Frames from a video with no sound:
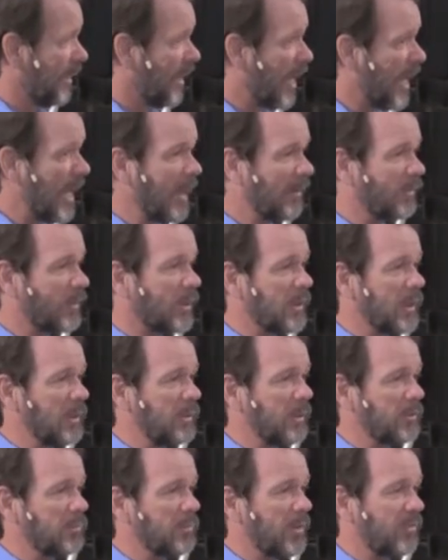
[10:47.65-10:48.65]
I have to deal
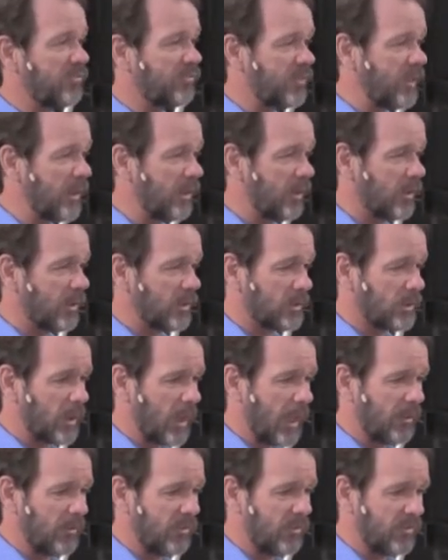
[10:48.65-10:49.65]
with my fears to
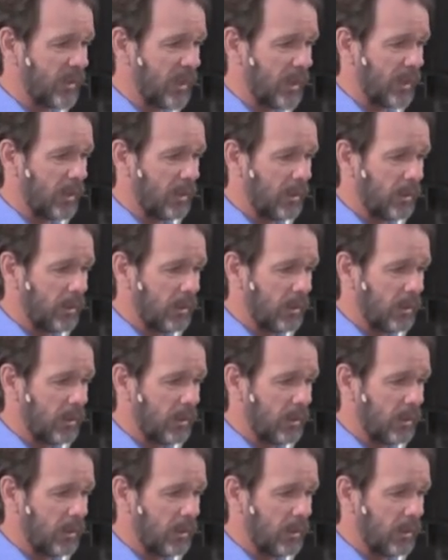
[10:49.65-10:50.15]
have faith.